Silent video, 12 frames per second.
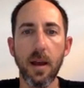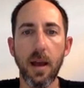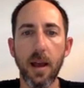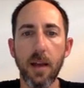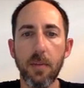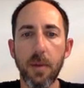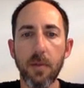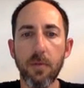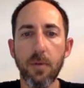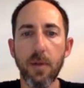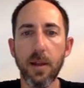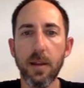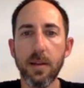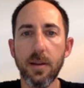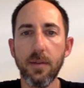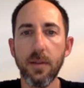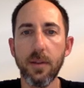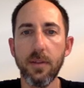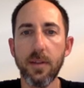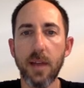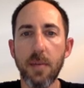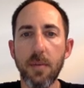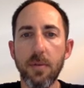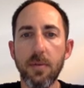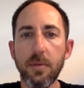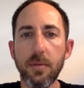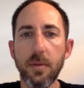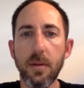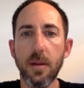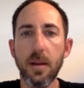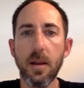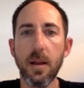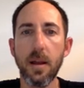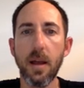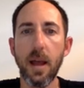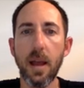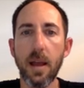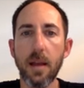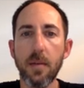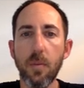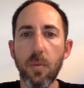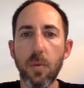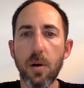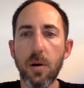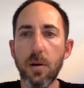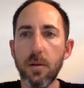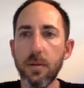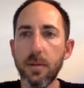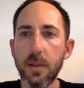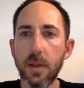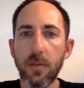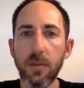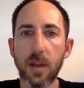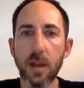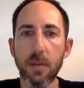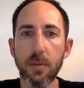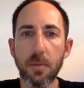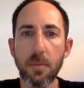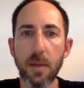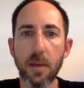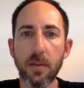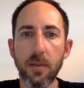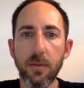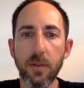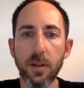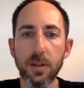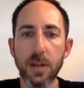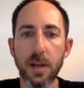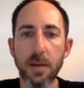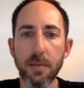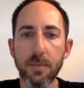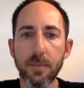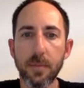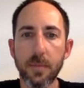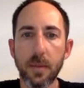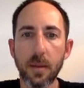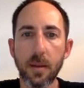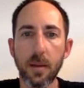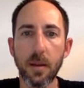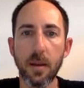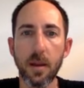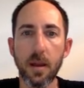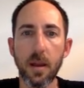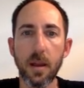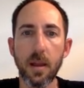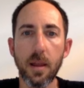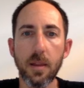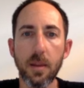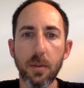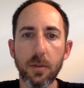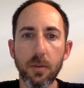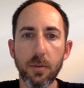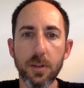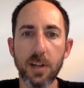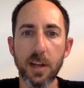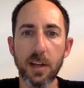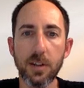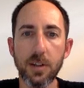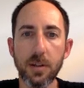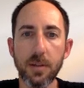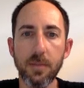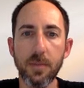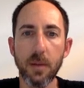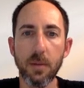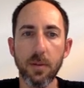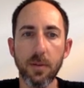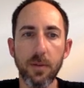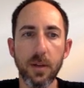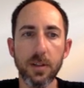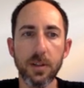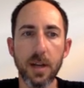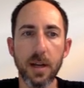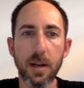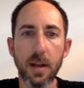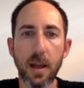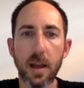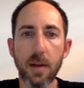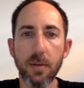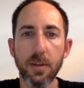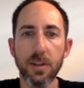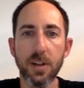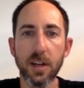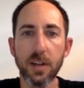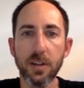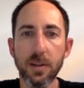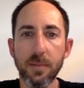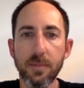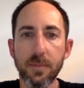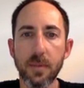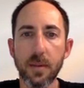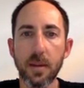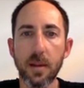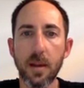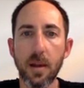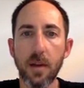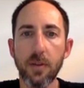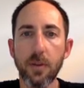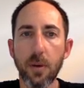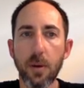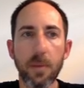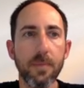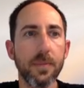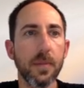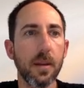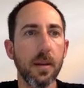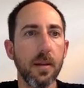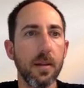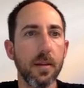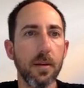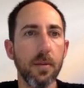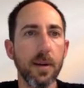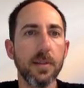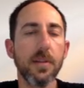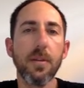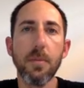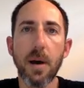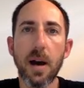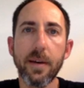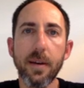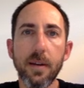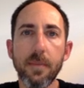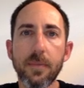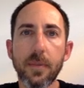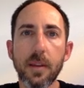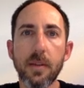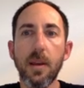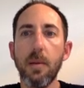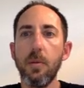has been relatively stable, and while yesterday was a massive flush out, there was a rejection, there was a flush out, and a rejection. So the rest of the market seemed